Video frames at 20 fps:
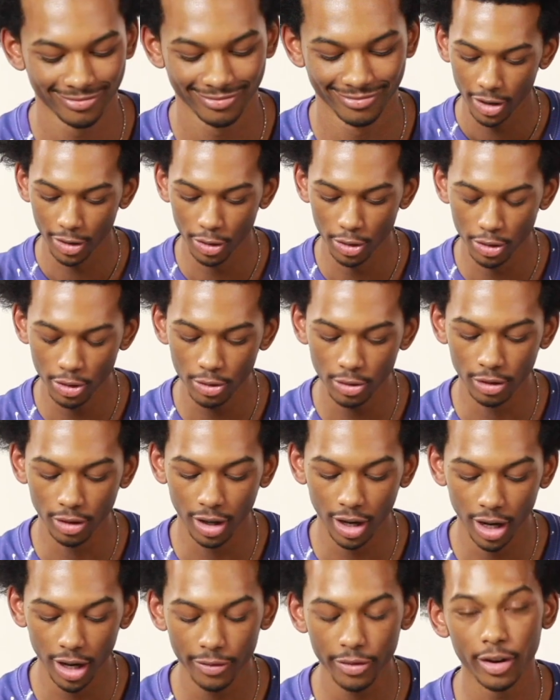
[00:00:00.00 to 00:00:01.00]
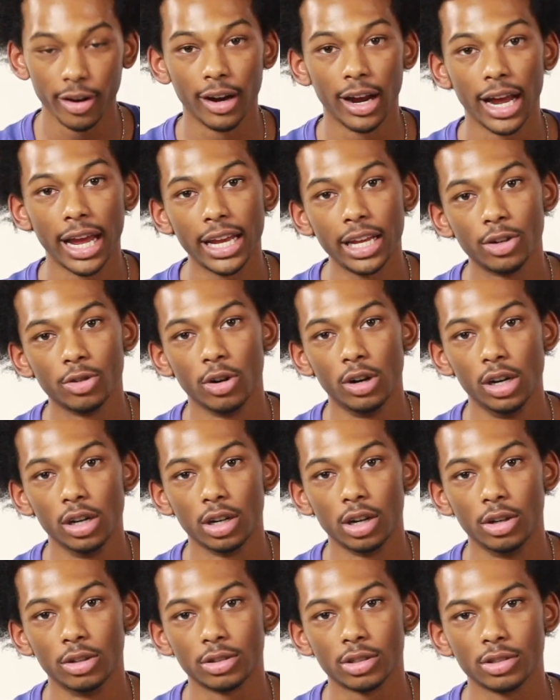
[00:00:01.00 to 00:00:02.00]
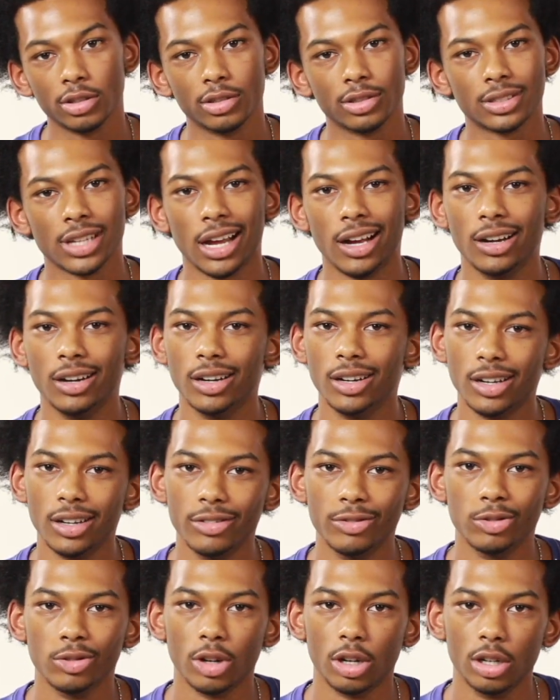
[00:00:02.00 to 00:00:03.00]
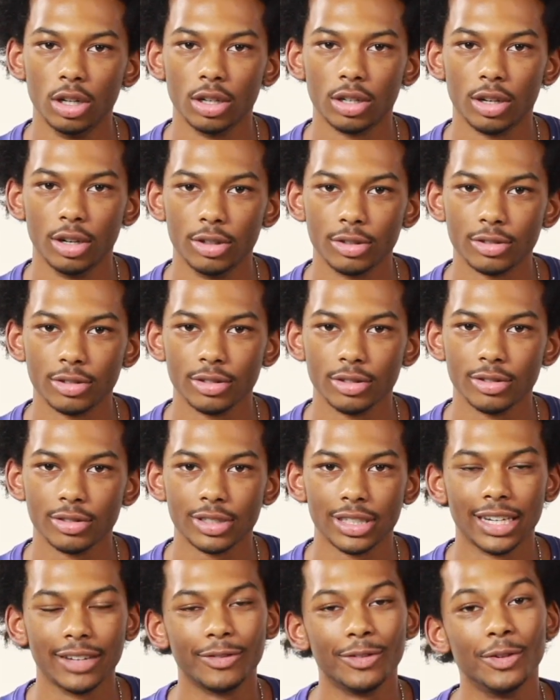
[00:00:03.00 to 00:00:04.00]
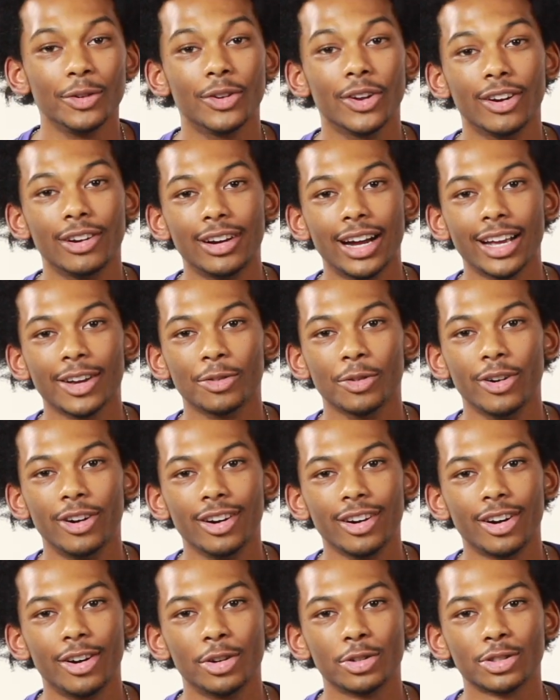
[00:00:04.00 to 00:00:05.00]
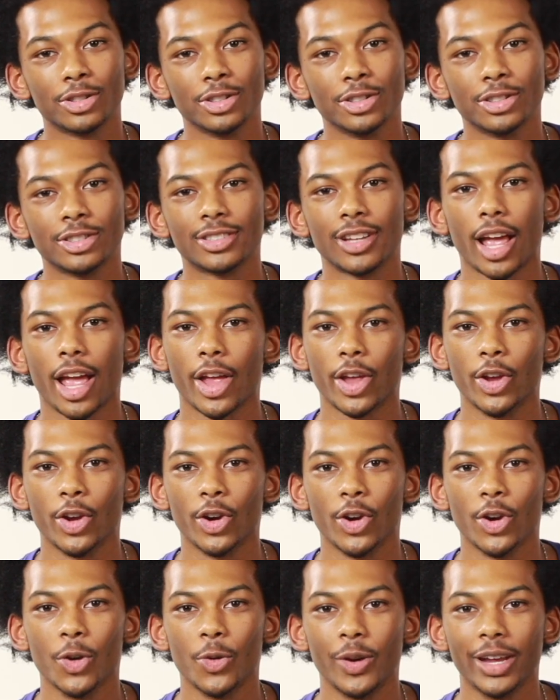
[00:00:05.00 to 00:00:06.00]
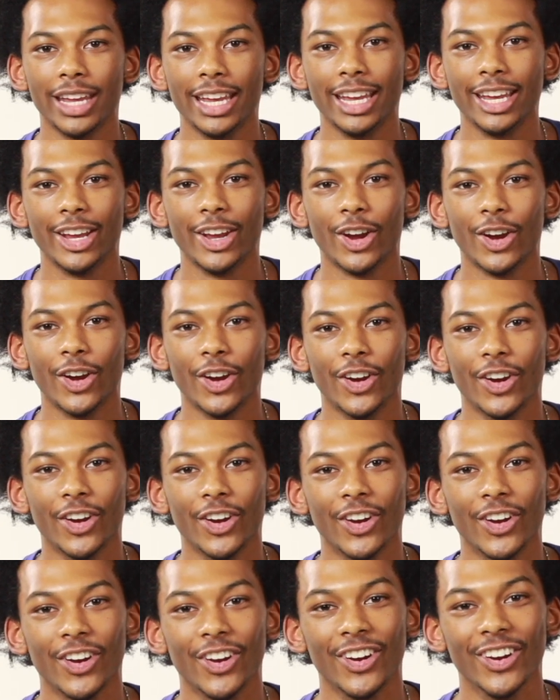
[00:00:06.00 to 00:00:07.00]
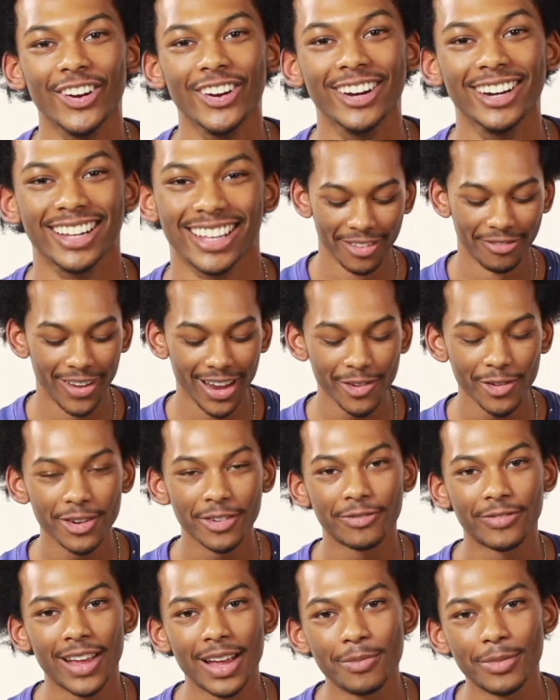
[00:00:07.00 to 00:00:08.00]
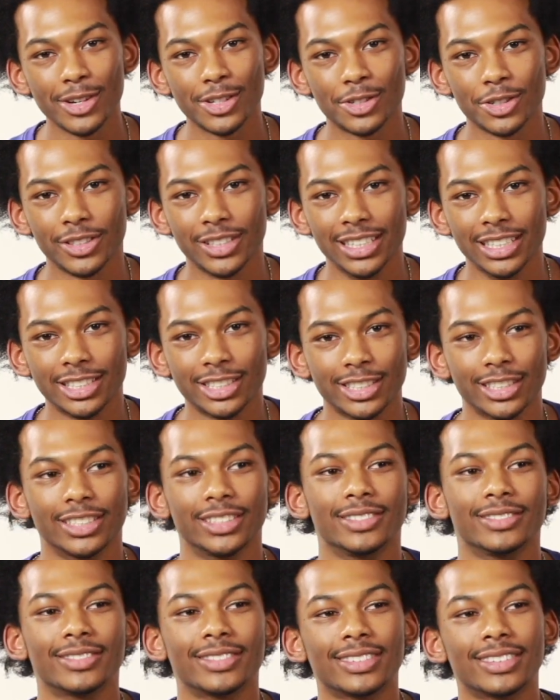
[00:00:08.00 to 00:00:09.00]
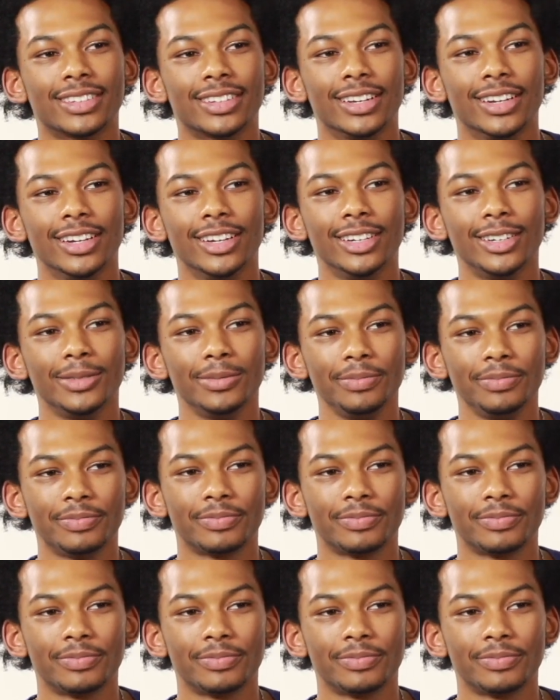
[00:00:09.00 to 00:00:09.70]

Do you love or hate roller coasters? I love roller coasters. And if you don't like roller coasters, you're weird. Favorite family tradition? Do